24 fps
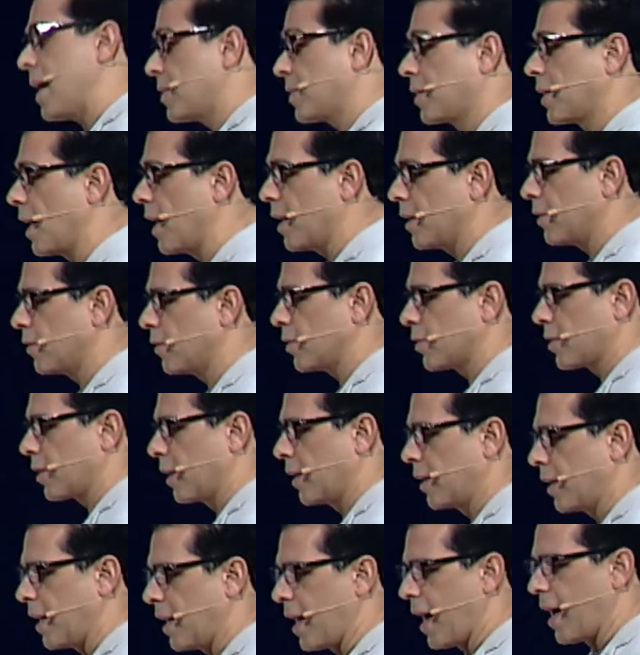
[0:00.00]
I say it, just
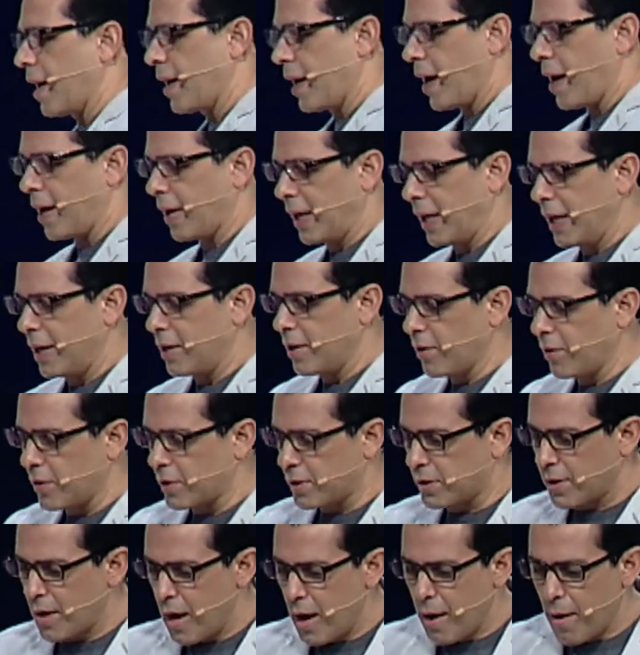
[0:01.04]
and, and, I, will get into
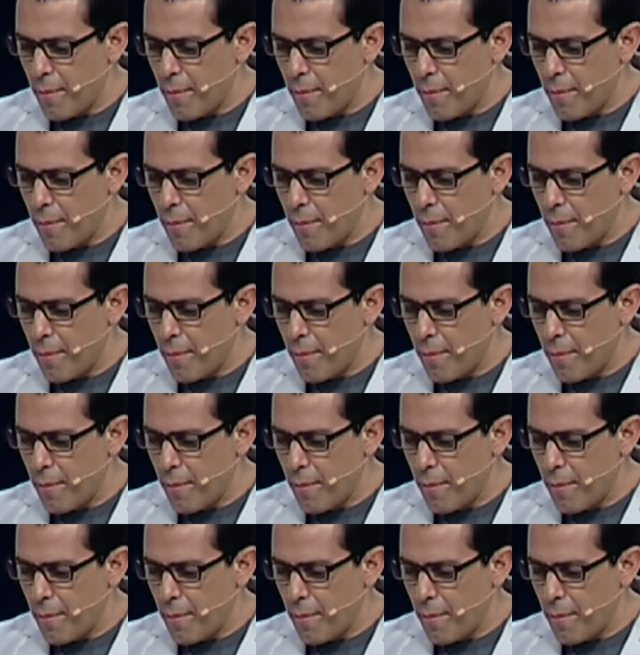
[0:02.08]
this.